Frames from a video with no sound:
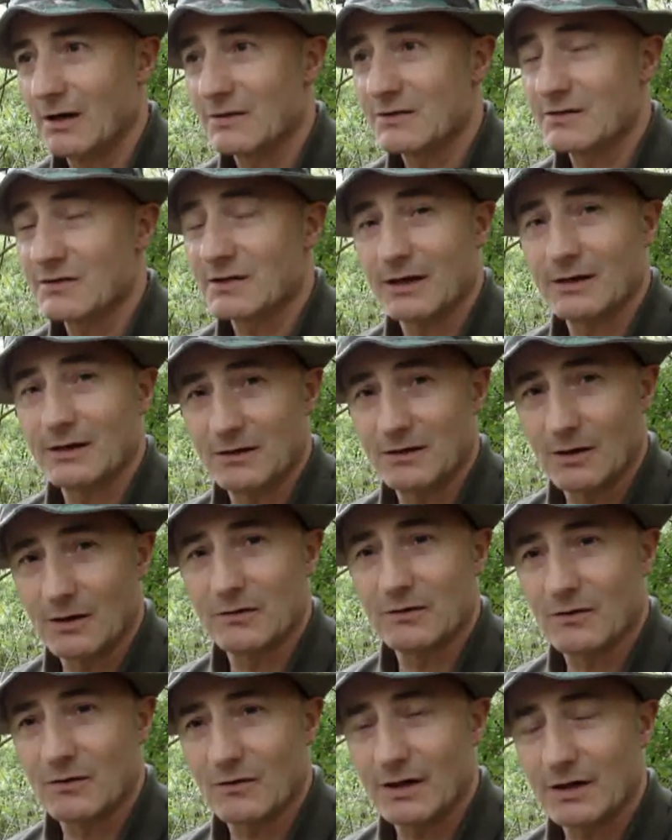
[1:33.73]
saying, you
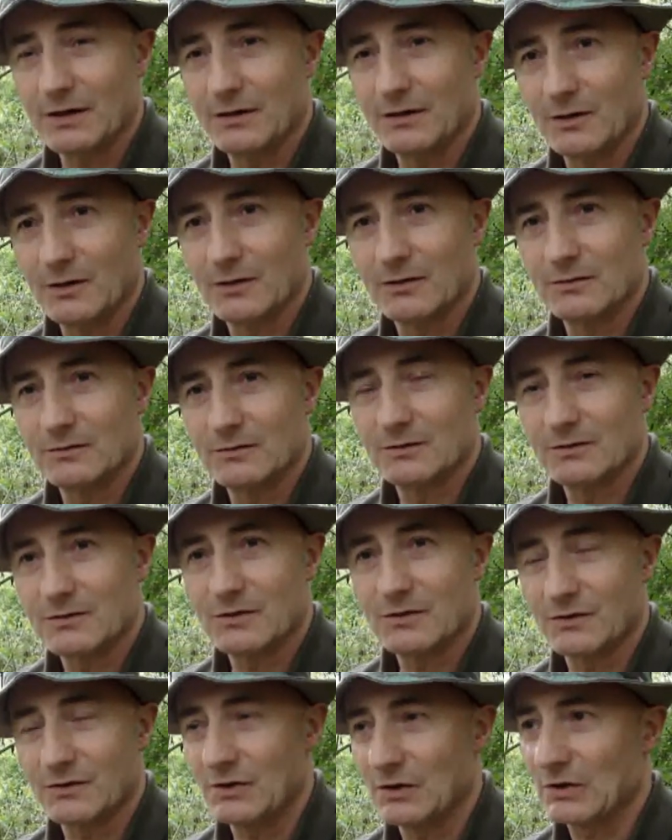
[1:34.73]
know, great, you know,
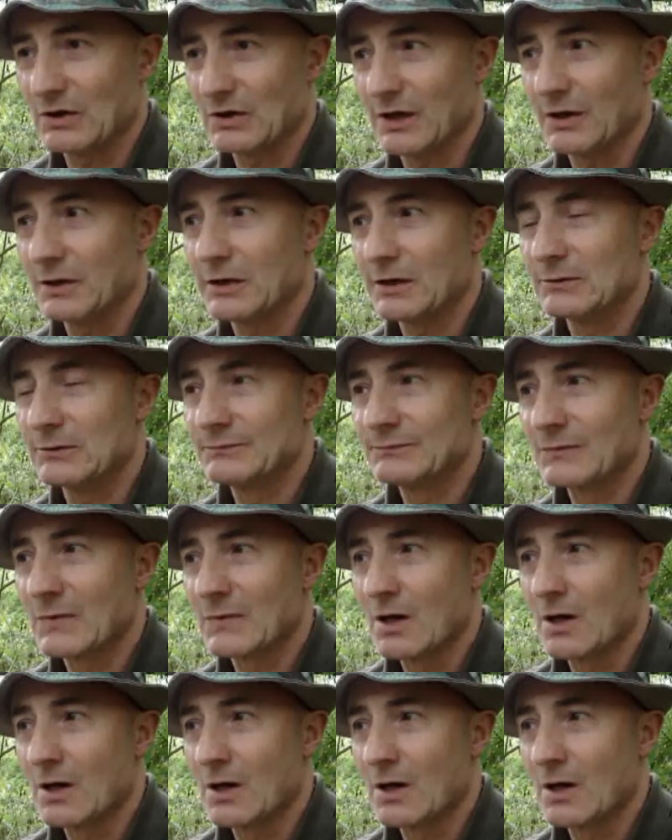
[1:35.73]
it's good that you're getting out.